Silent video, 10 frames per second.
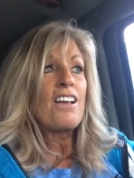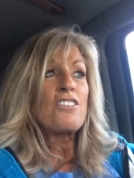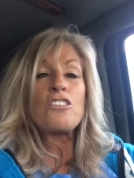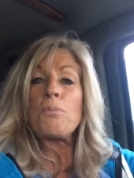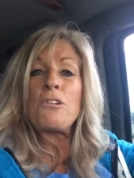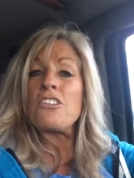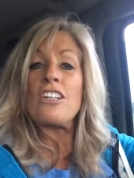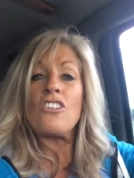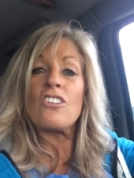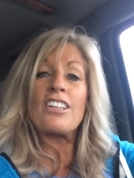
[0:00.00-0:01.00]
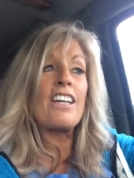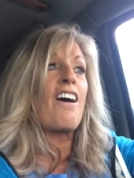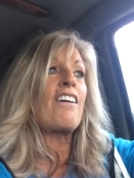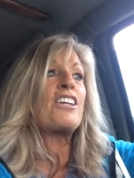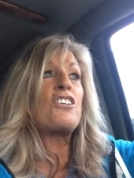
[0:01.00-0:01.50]
Superstitions
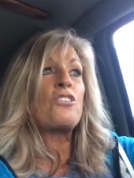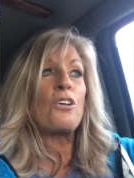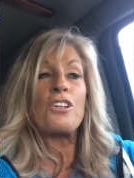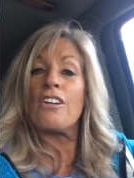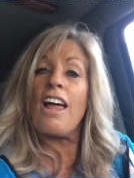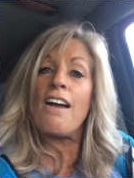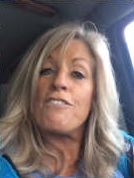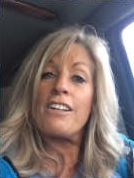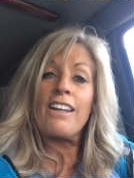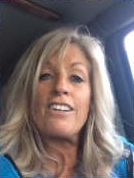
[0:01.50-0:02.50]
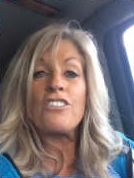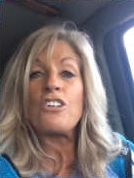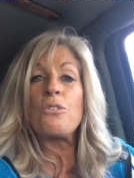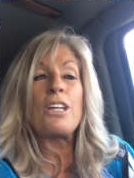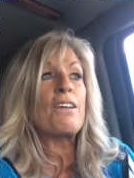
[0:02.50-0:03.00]
cannot control your life unless
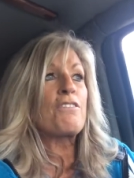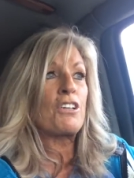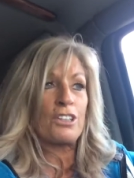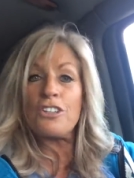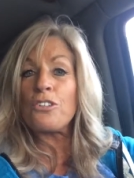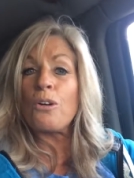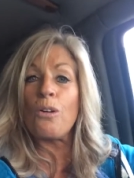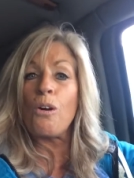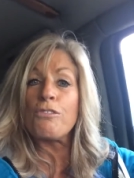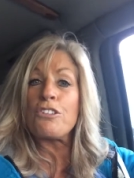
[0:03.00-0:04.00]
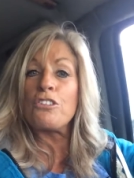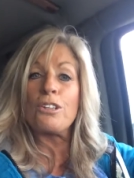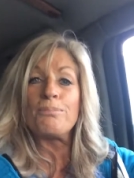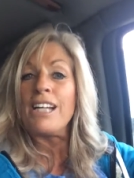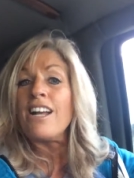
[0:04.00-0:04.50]
you give your control over to
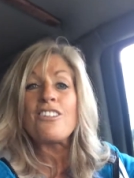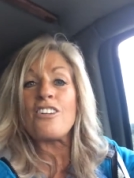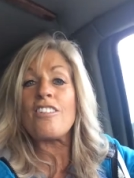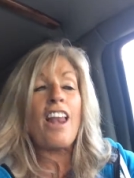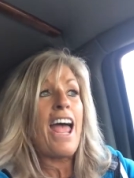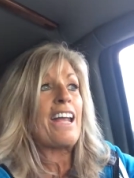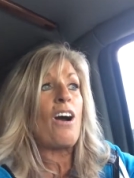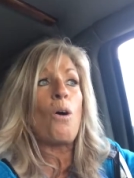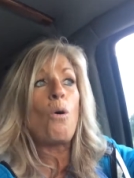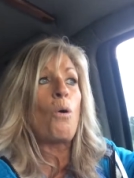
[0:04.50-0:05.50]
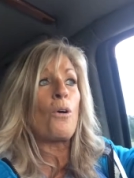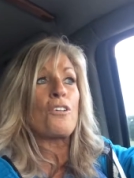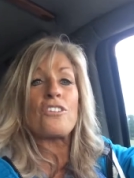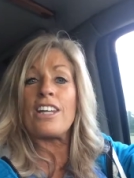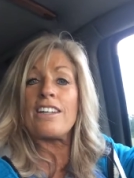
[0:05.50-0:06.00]
them. Just like a
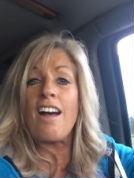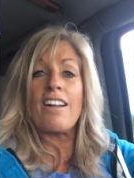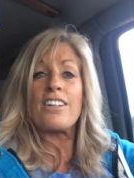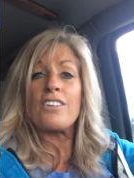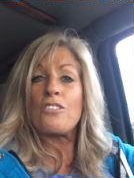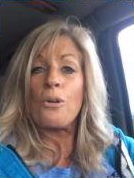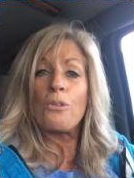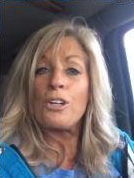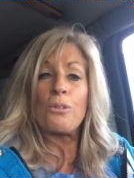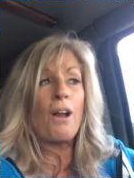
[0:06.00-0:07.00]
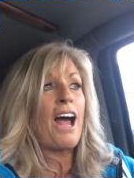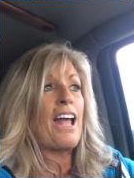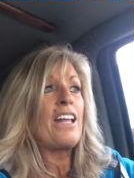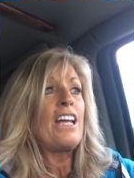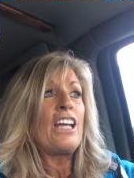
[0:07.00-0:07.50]
horse cannot control your
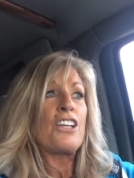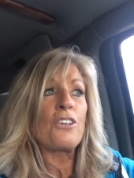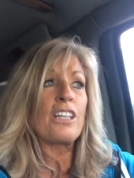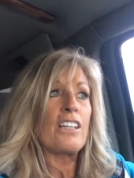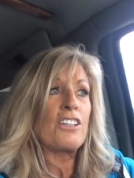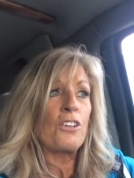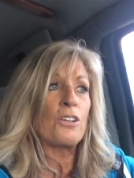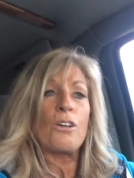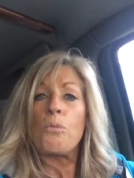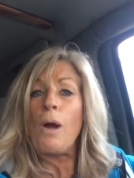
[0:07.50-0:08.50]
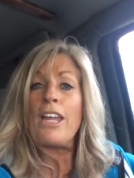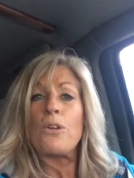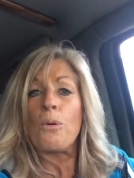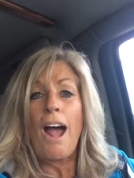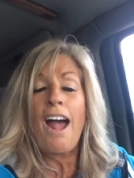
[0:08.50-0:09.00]
ride, your your way
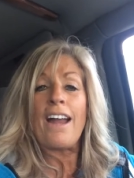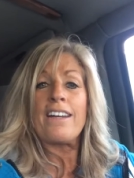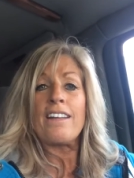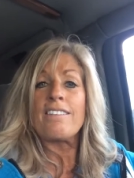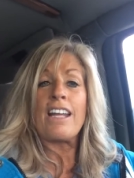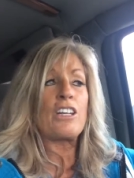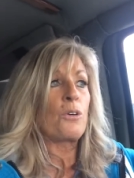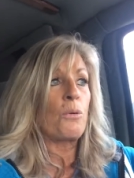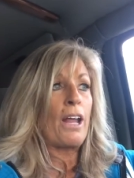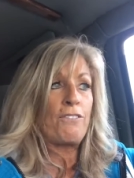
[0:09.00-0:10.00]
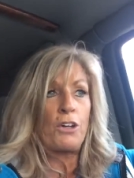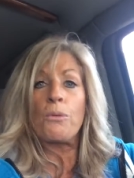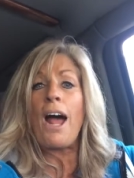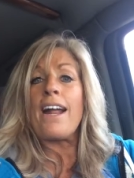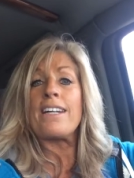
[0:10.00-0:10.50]
you ride. That you're if you're
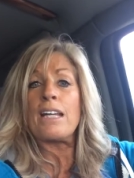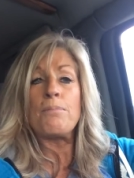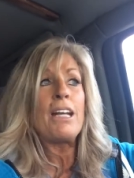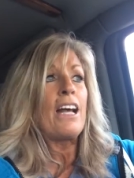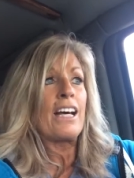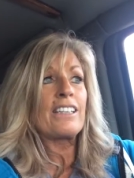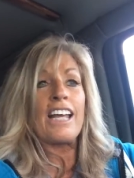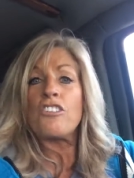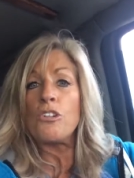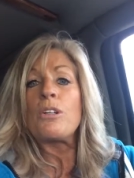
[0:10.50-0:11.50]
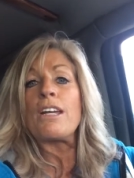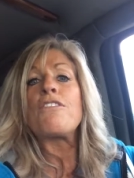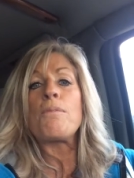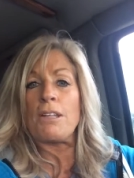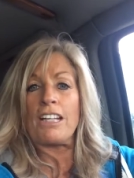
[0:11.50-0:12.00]
riding him, unless you
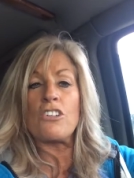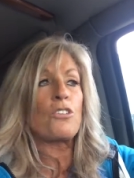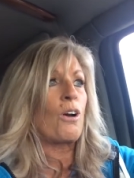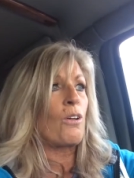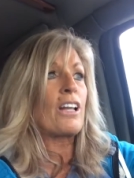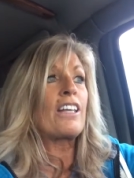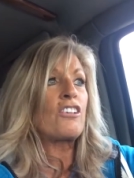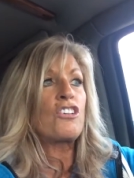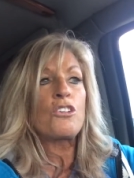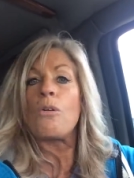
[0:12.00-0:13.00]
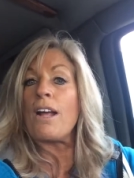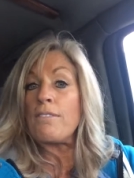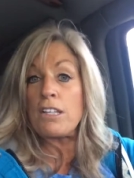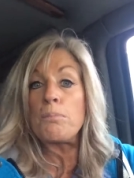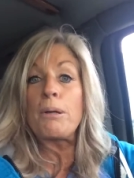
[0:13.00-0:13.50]
give him the control, unless you don't
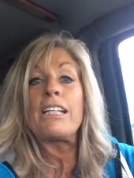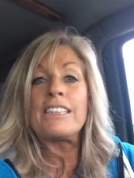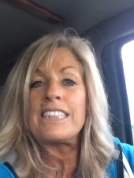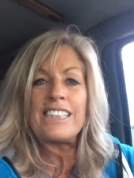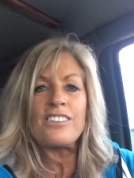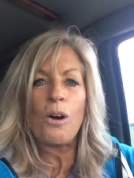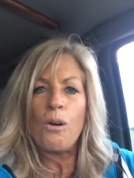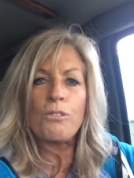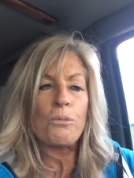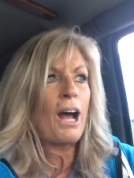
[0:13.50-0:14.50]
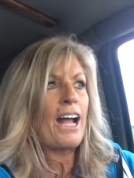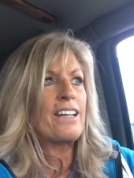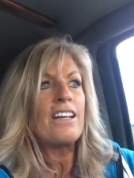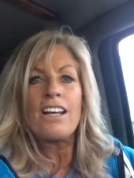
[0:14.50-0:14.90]
have the ability to override